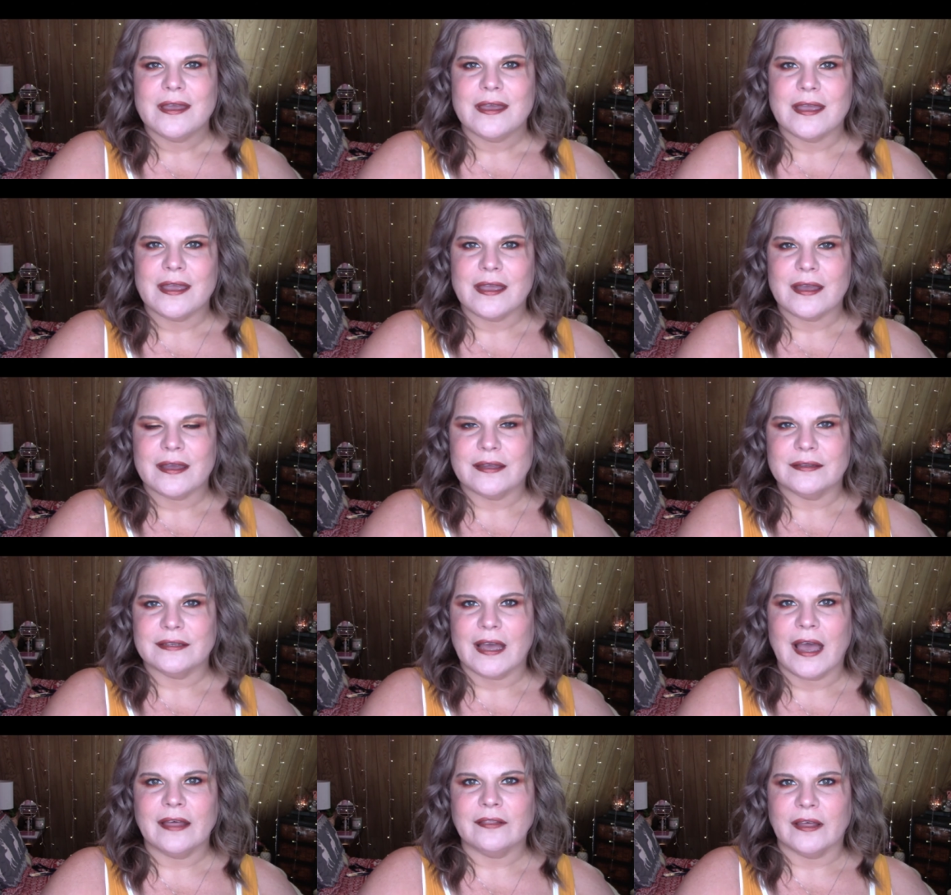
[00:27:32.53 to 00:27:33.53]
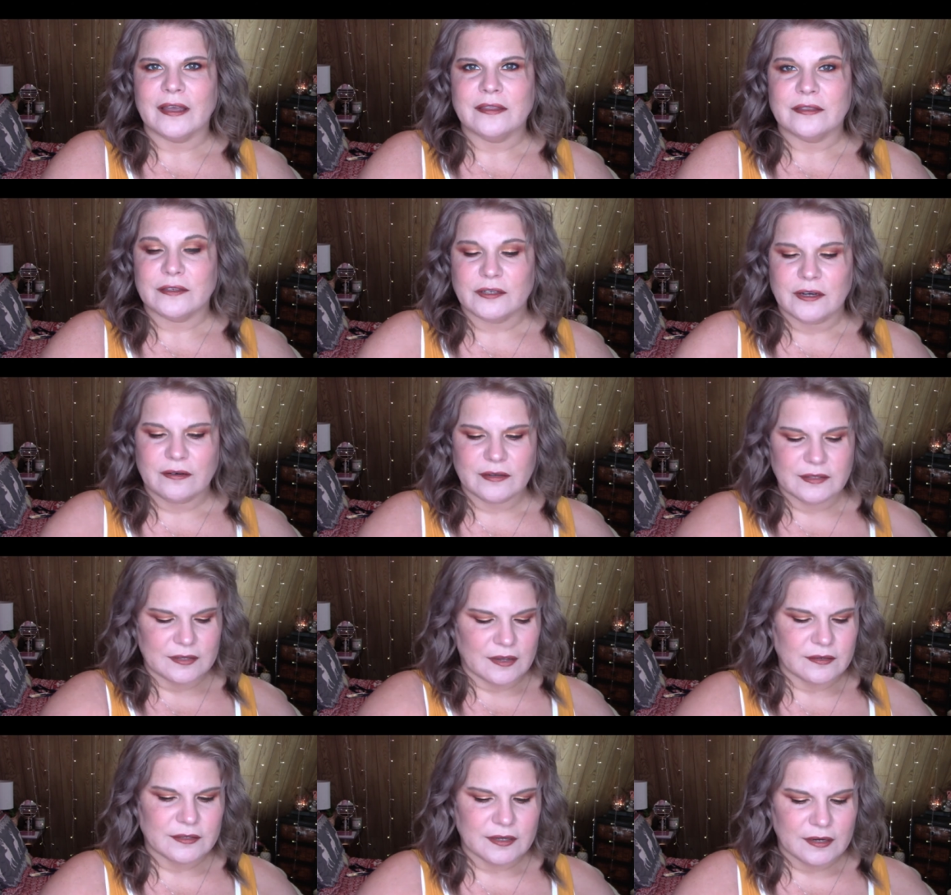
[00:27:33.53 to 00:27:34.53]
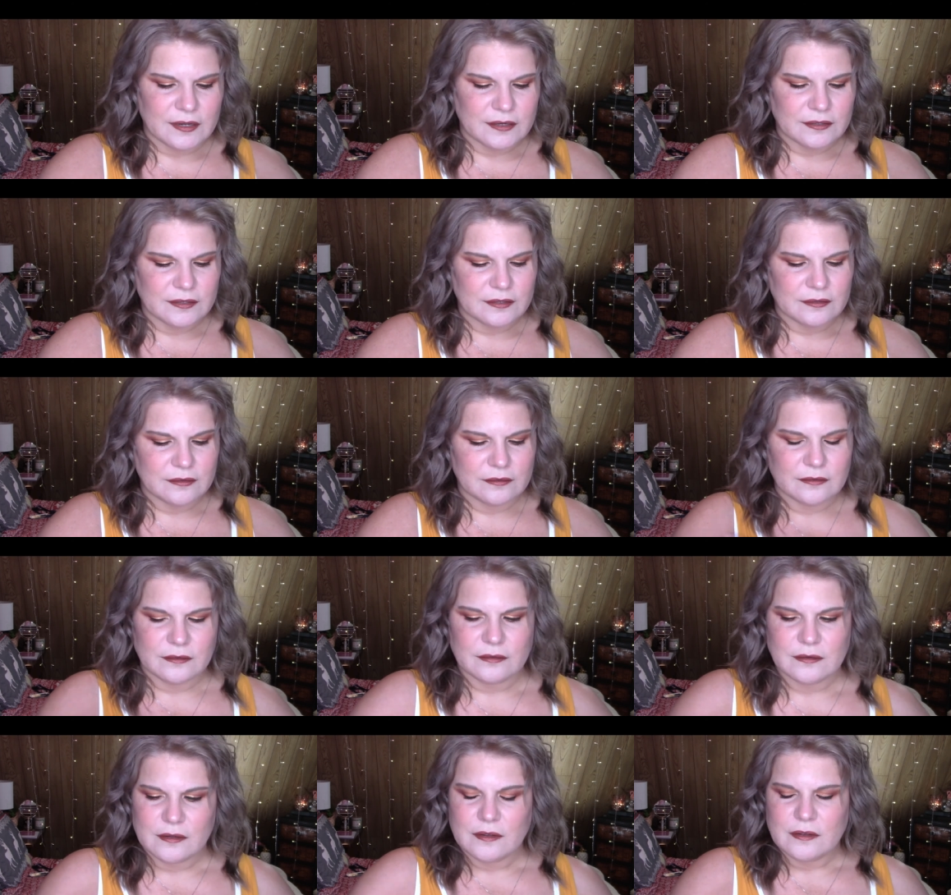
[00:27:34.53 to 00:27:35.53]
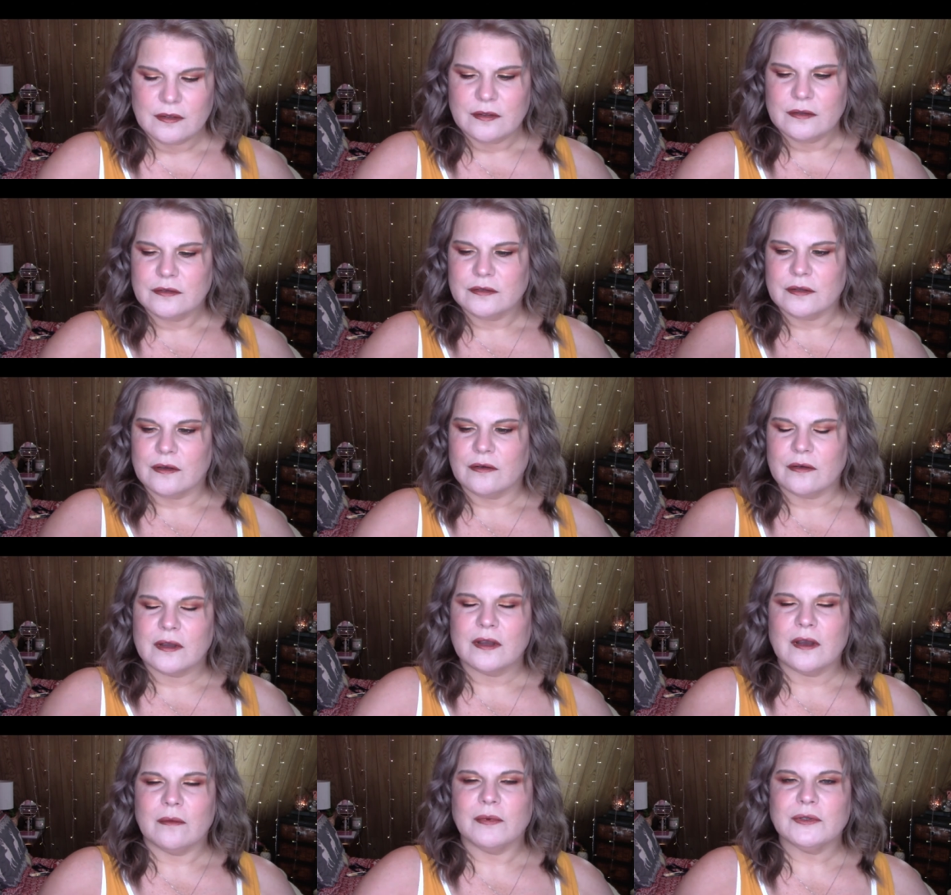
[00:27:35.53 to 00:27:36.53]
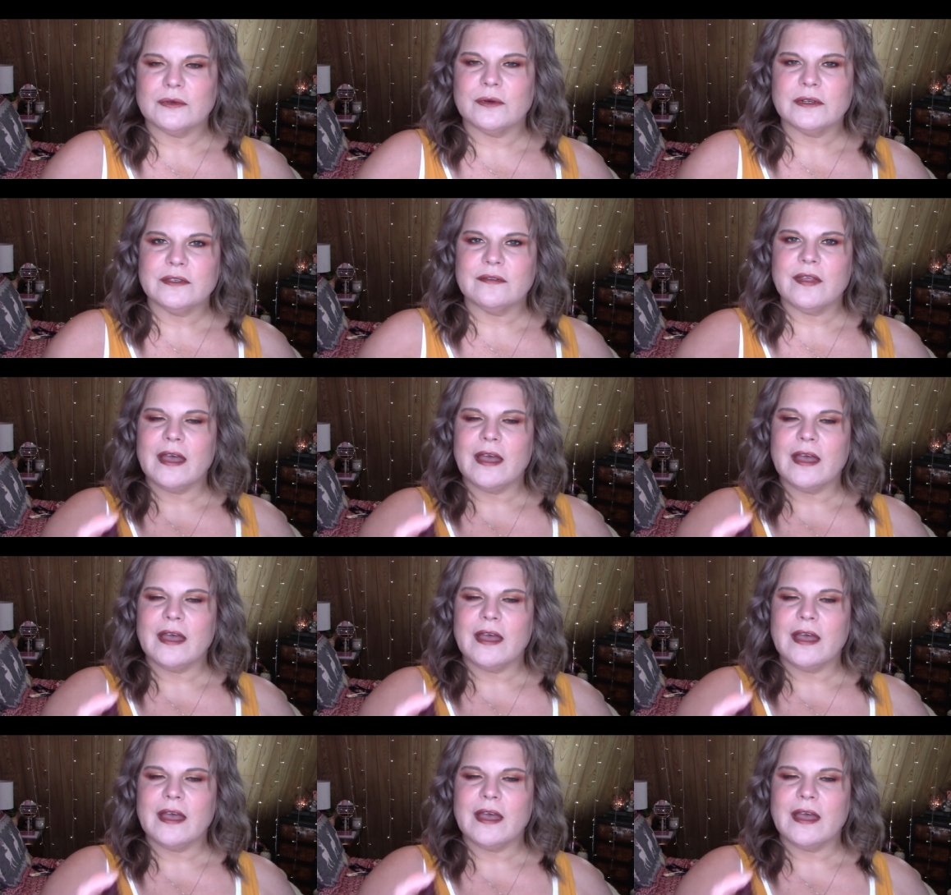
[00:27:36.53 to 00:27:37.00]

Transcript: and I like the cherry scent in it. So a couple squirts of